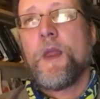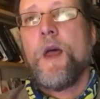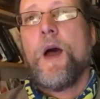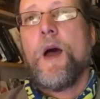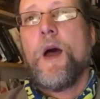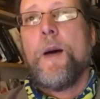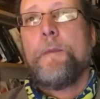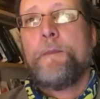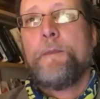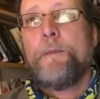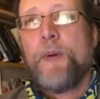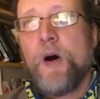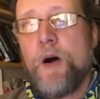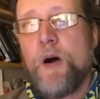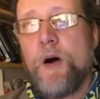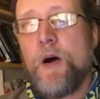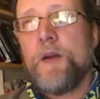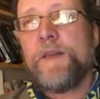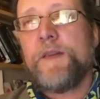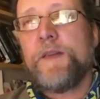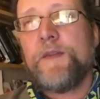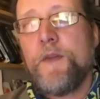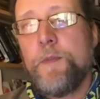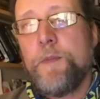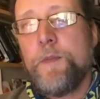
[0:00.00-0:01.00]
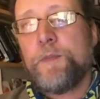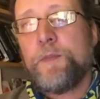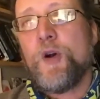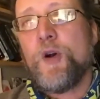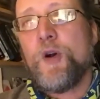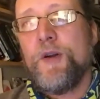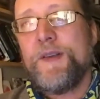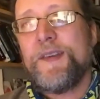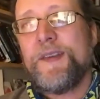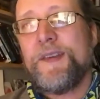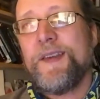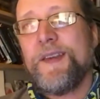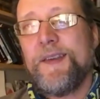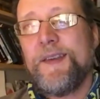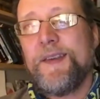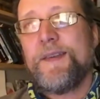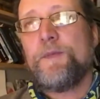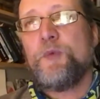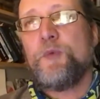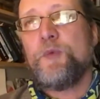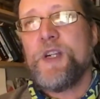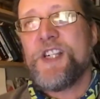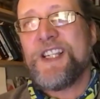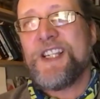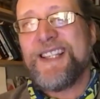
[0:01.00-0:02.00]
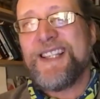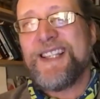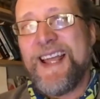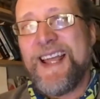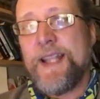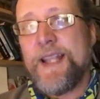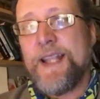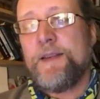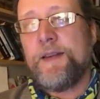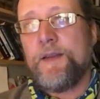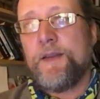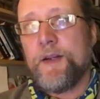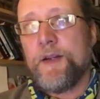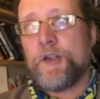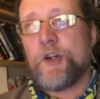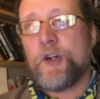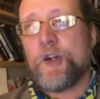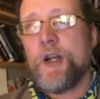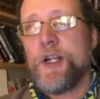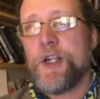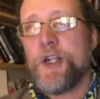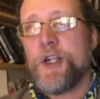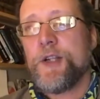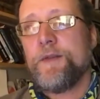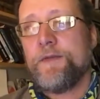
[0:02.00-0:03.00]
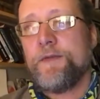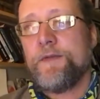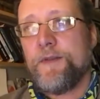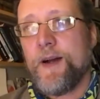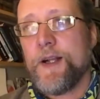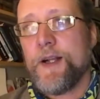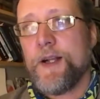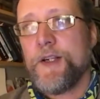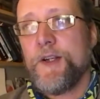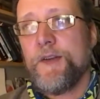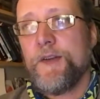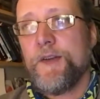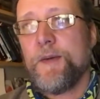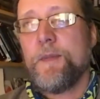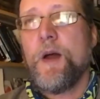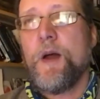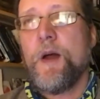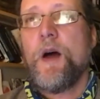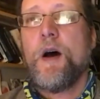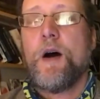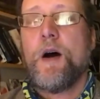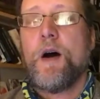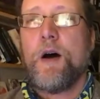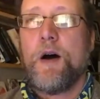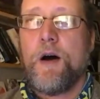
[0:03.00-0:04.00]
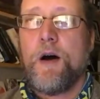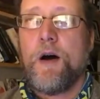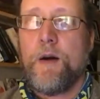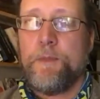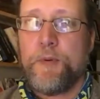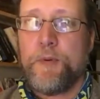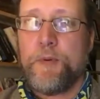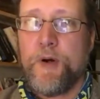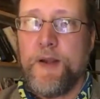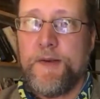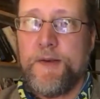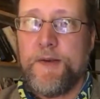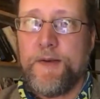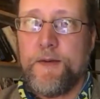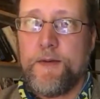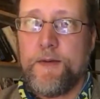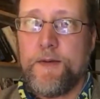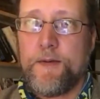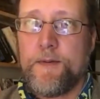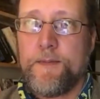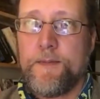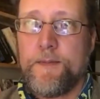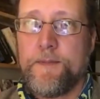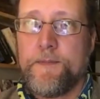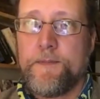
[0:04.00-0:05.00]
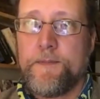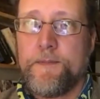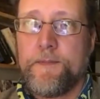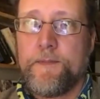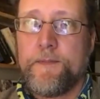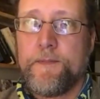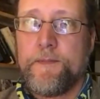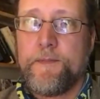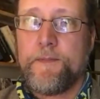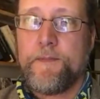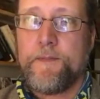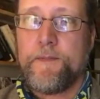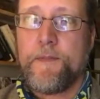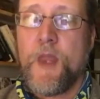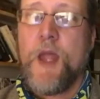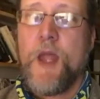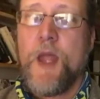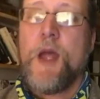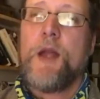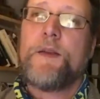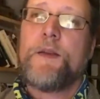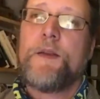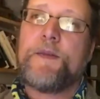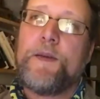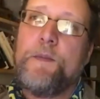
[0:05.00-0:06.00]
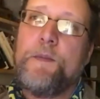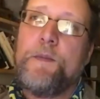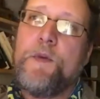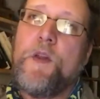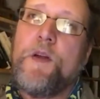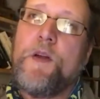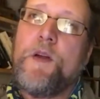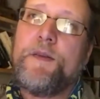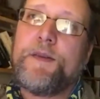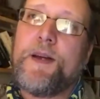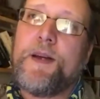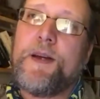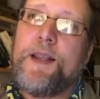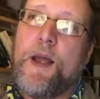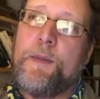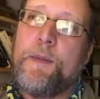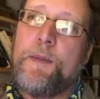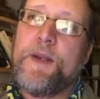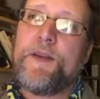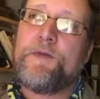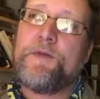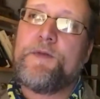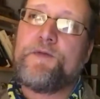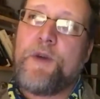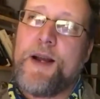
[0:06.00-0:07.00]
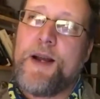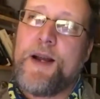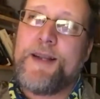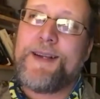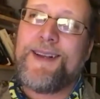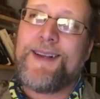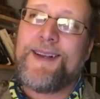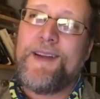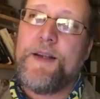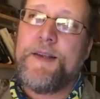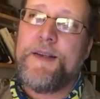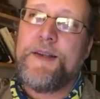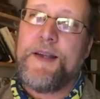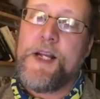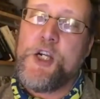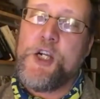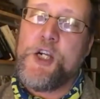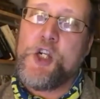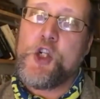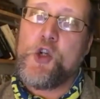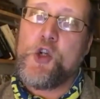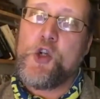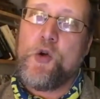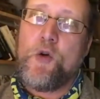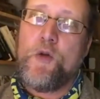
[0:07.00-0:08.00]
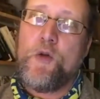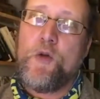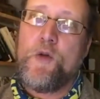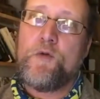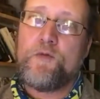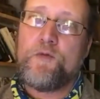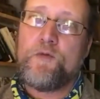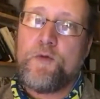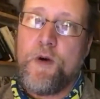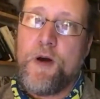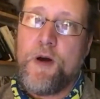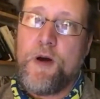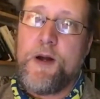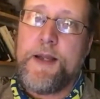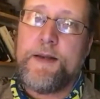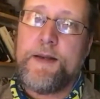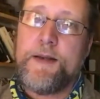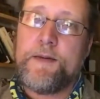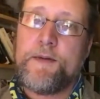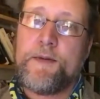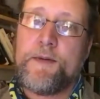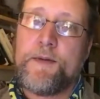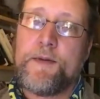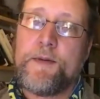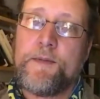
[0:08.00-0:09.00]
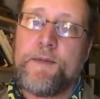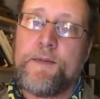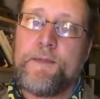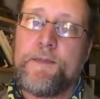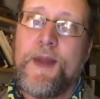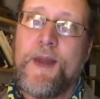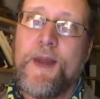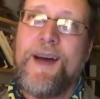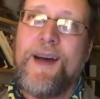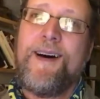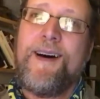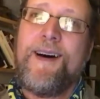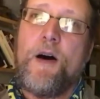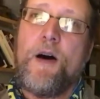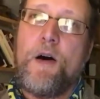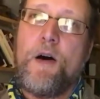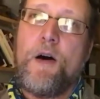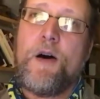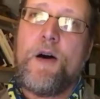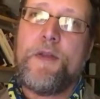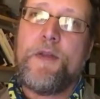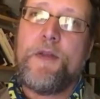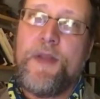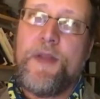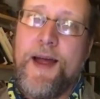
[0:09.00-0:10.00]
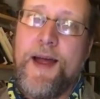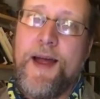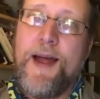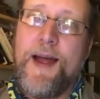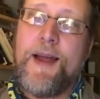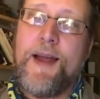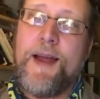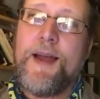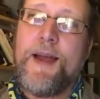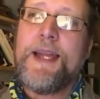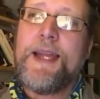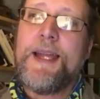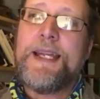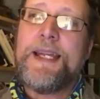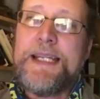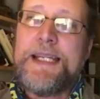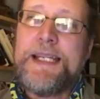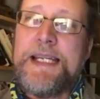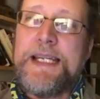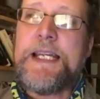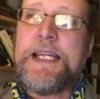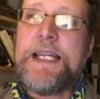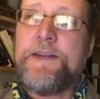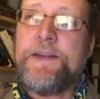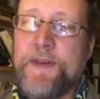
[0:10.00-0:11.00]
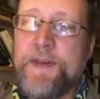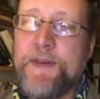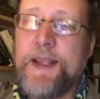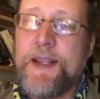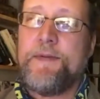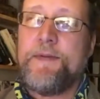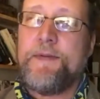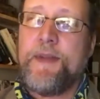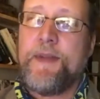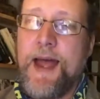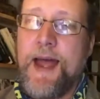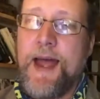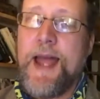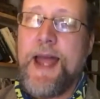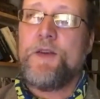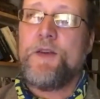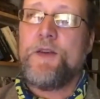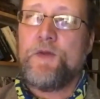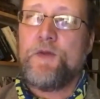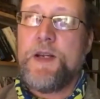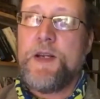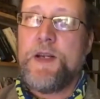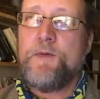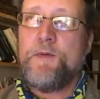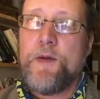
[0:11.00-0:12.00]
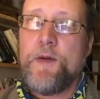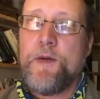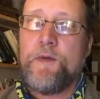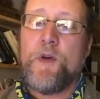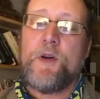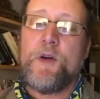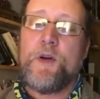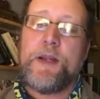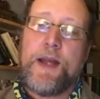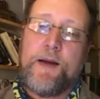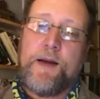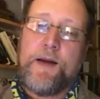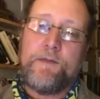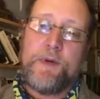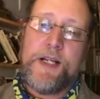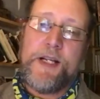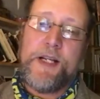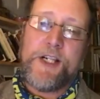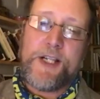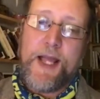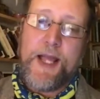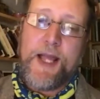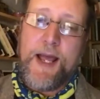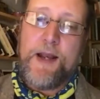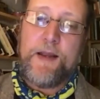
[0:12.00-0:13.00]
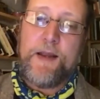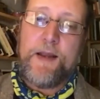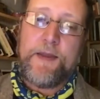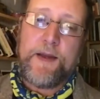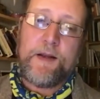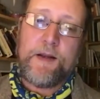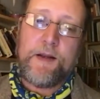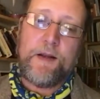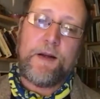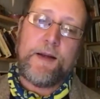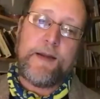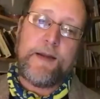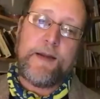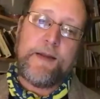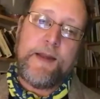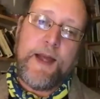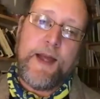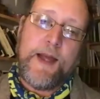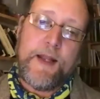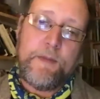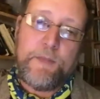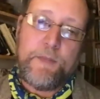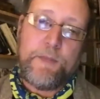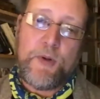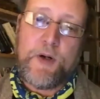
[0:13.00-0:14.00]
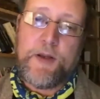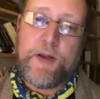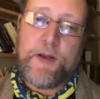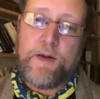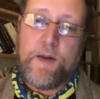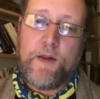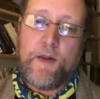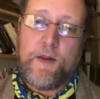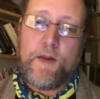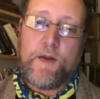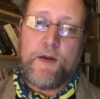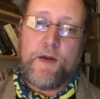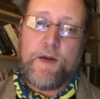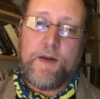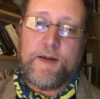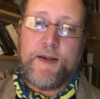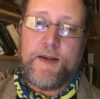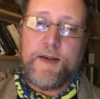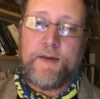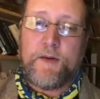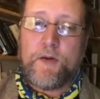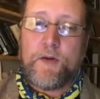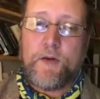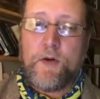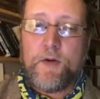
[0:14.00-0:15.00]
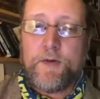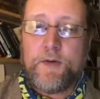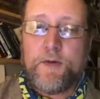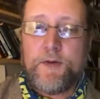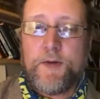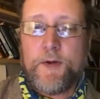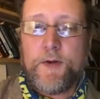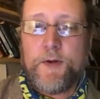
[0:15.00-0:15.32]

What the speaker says: parts of the processes which led to the creation of fascism are present. Some of those dynamics of radicalization on the right are there, even if we have not yet reached anything like the end point that the 30s got to.